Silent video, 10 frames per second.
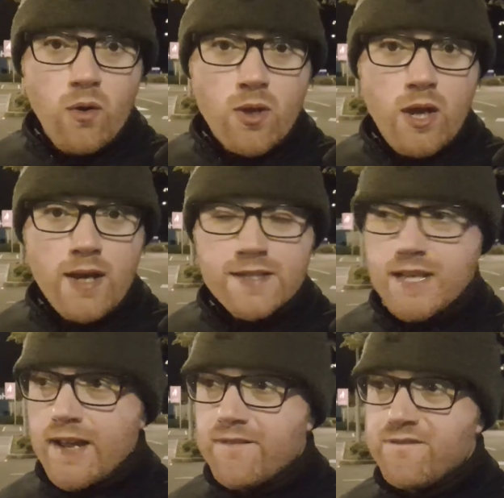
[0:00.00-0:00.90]
Guys,
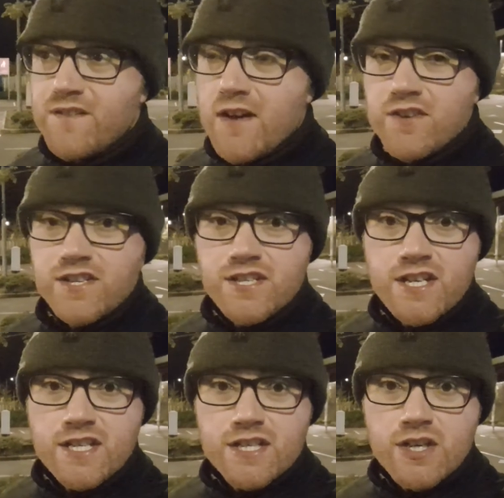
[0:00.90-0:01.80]
I have never
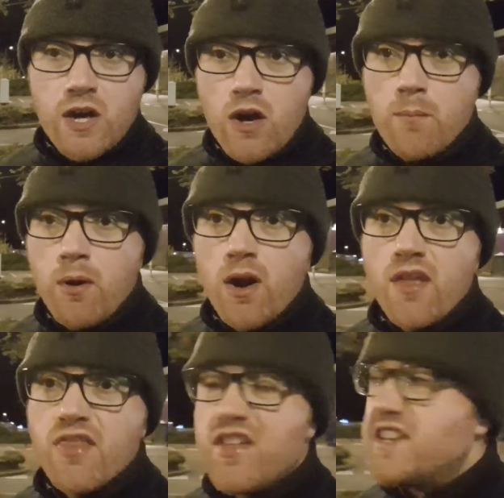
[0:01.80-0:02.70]
seen this car park
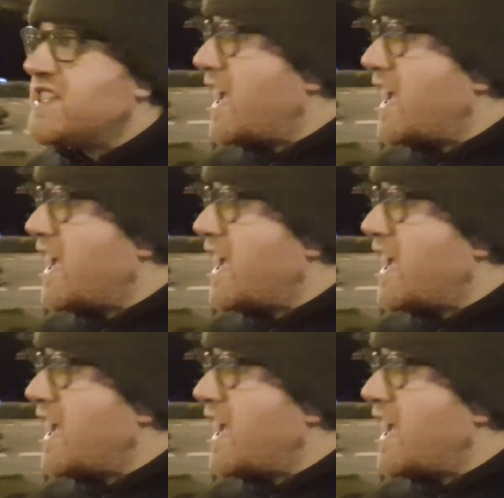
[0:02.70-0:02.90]
this